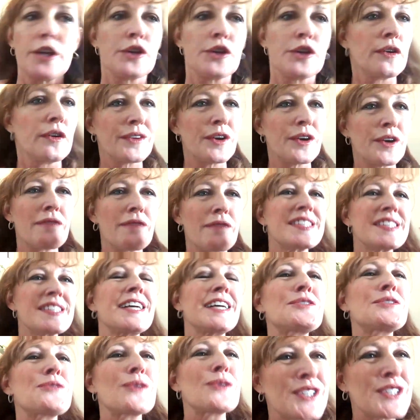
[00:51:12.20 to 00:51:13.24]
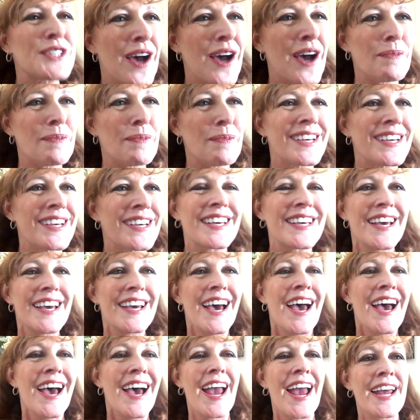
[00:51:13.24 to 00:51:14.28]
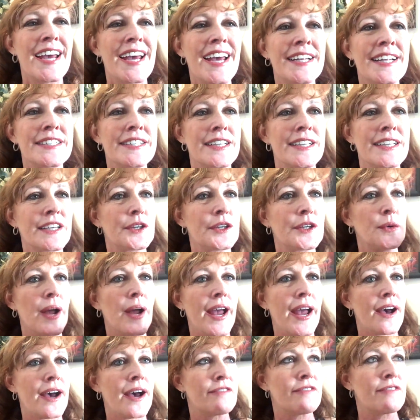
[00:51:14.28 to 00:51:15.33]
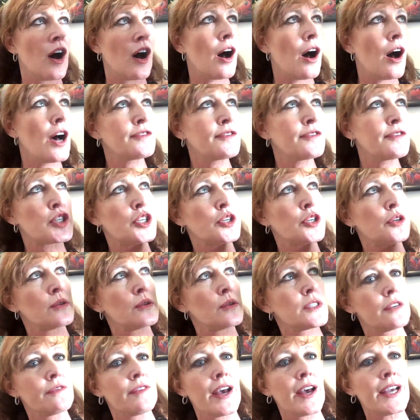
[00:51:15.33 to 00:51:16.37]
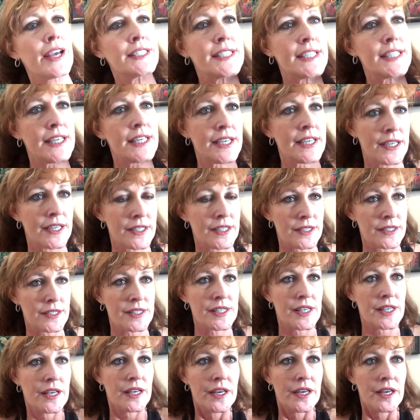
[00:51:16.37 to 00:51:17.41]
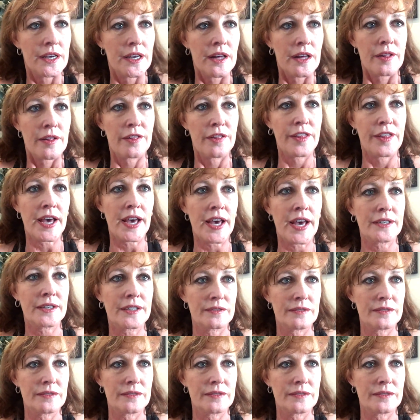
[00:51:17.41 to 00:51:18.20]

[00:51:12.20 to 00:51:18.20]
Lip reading: you have a central topic and you have offshoots of ideas that